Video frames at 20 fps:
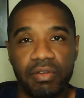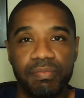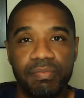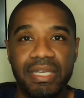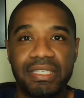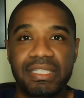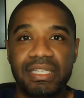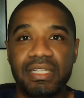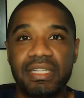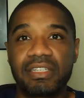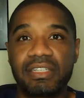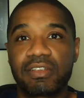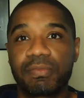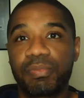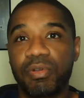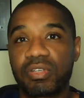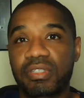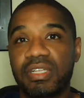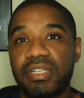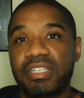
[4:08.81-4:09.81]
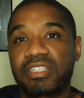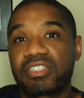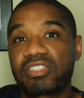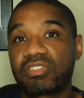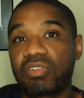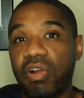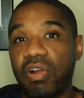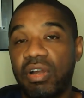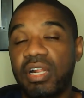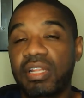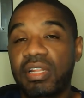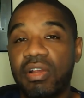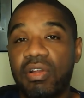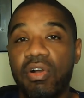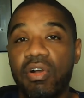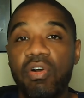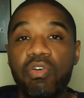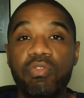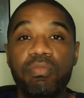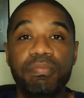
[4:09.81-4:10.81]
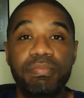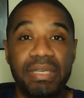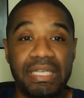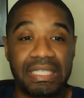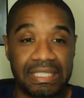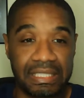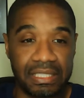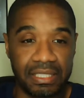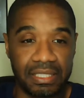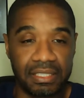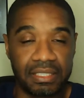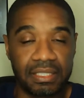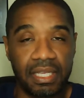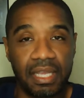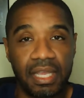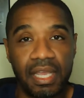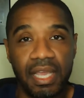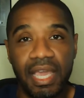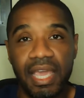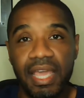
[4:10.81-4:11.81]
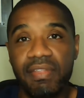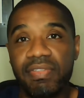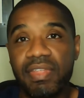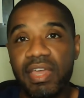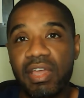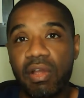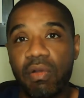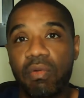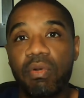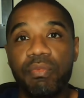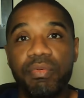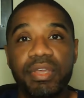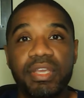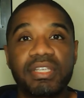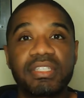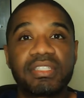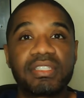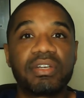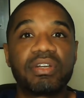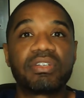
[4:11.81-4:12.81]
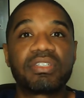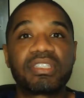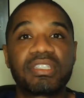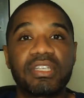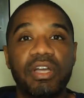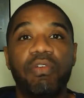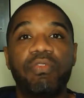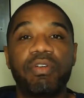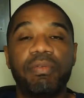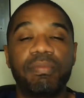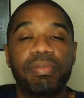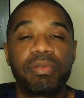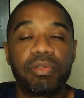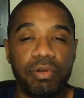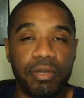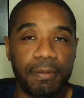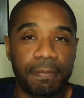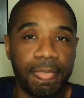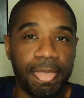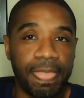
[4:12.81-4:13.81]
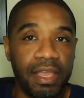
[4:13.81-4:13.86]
Basically it's a person that started their own business, and they are what we consider self-employed.